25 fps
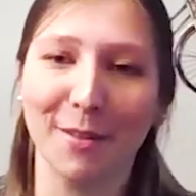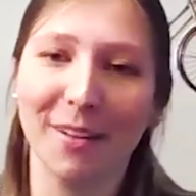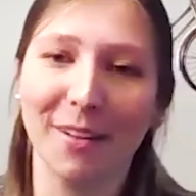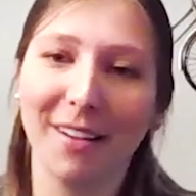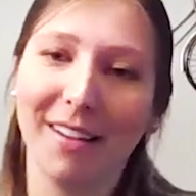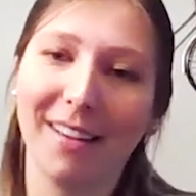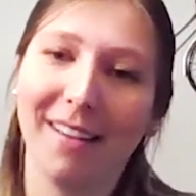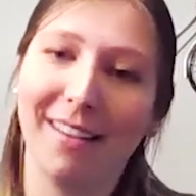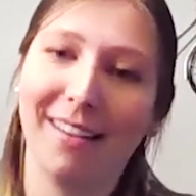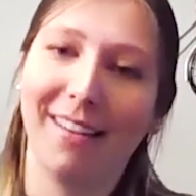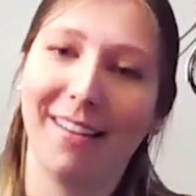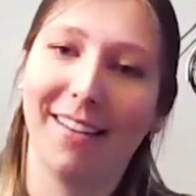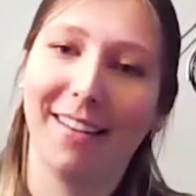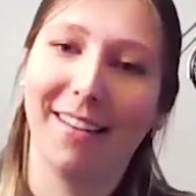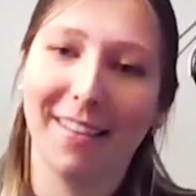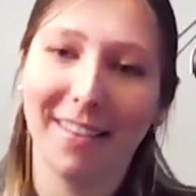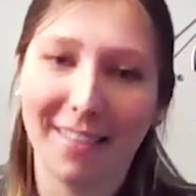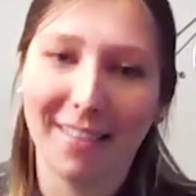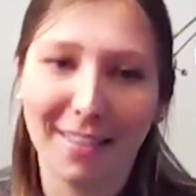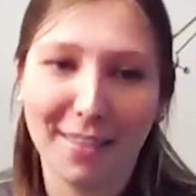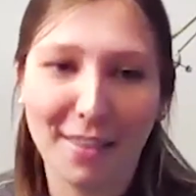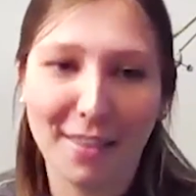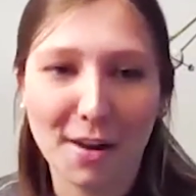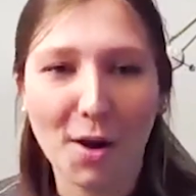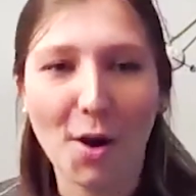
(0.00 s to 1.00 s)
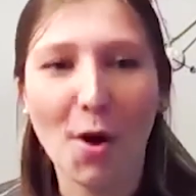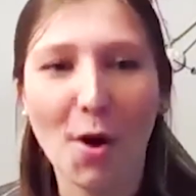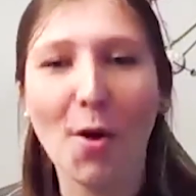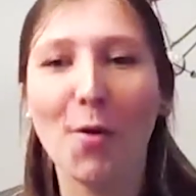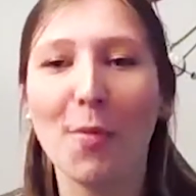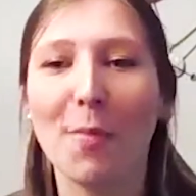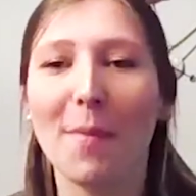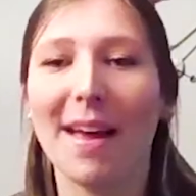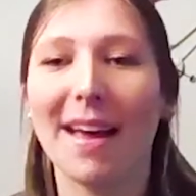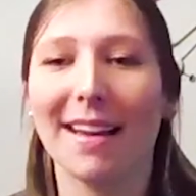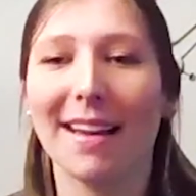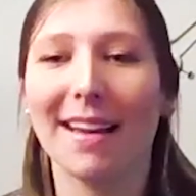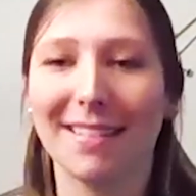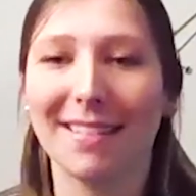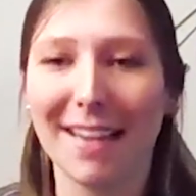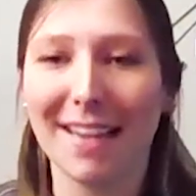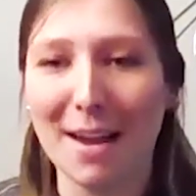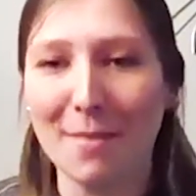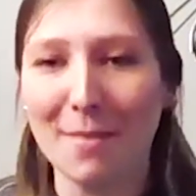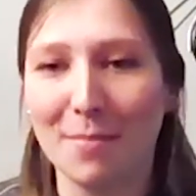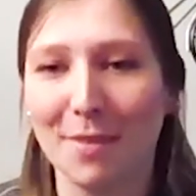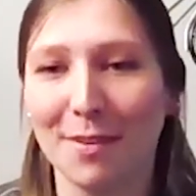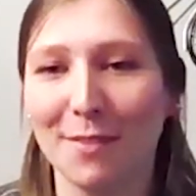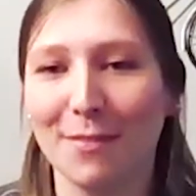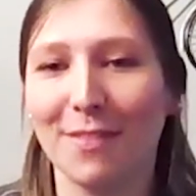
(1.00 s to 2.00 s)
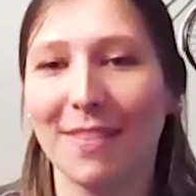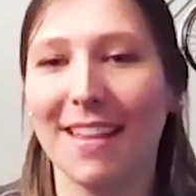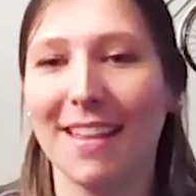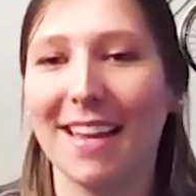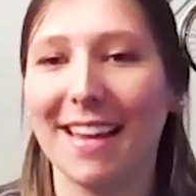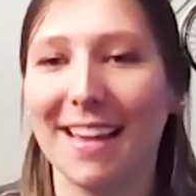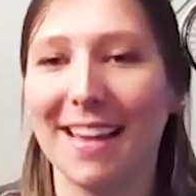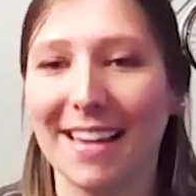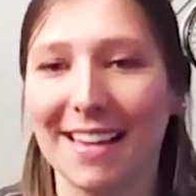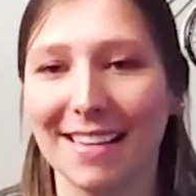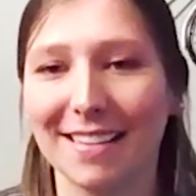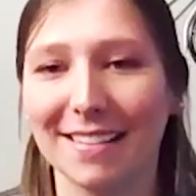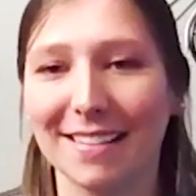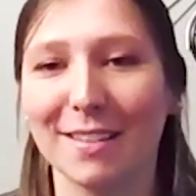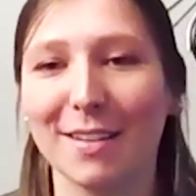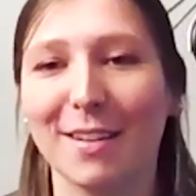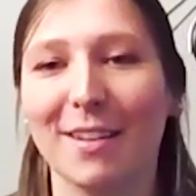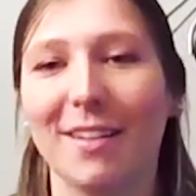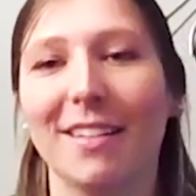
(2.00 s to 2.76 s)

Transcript: do the home ec type of things